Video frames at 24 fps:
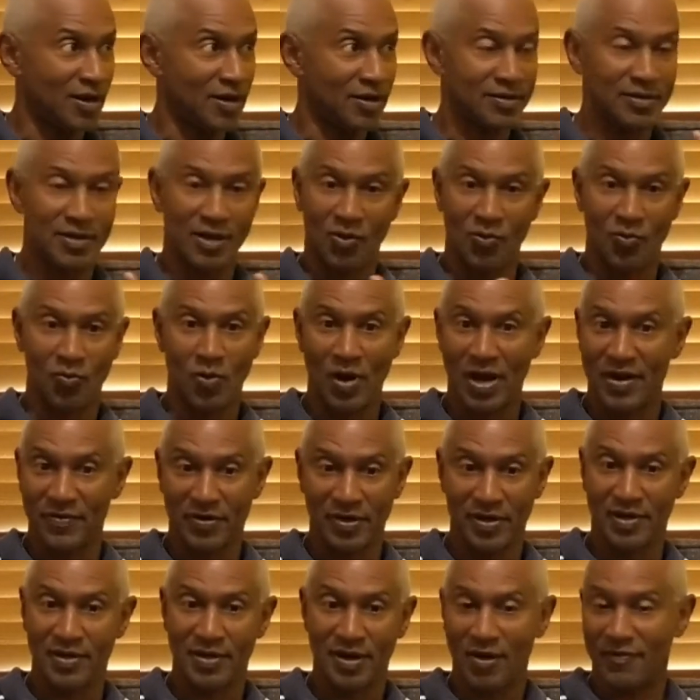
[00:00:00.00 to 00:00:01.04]
you know,
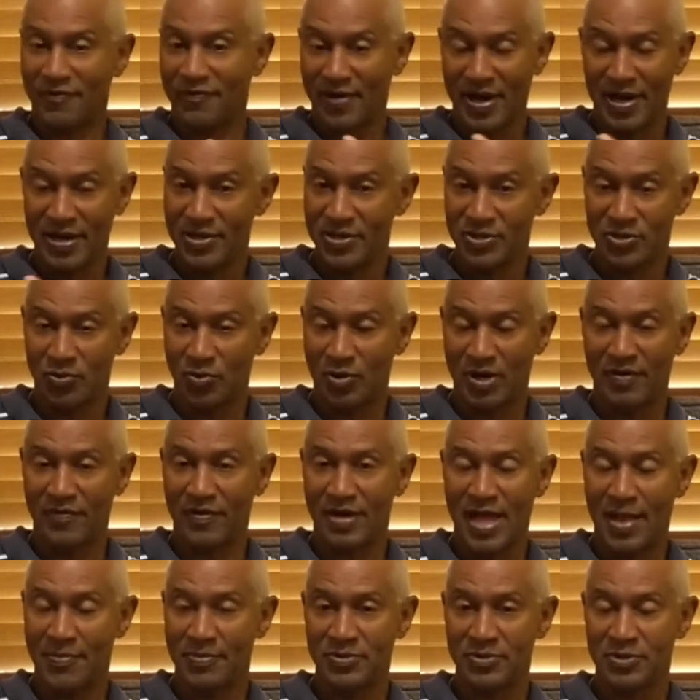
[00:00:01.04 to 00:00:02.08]
wherever our friends or whatever
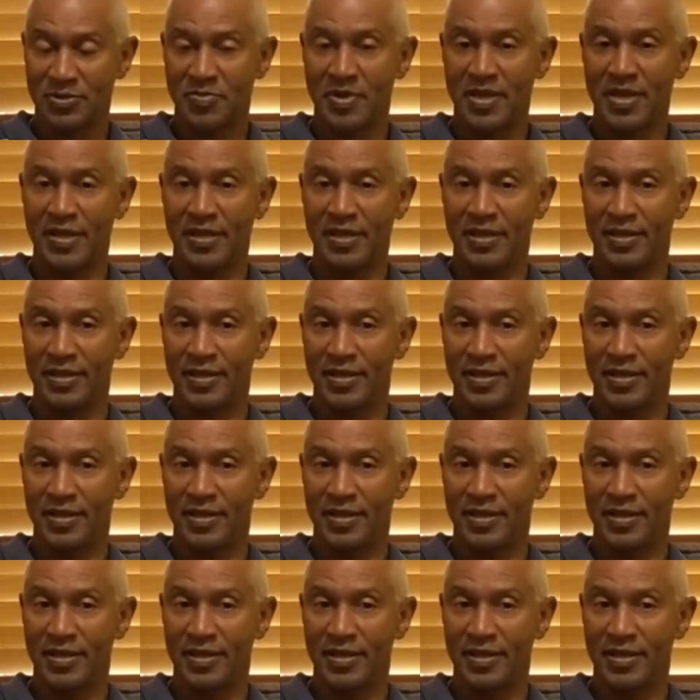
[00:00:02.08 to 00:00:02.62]
happens to be,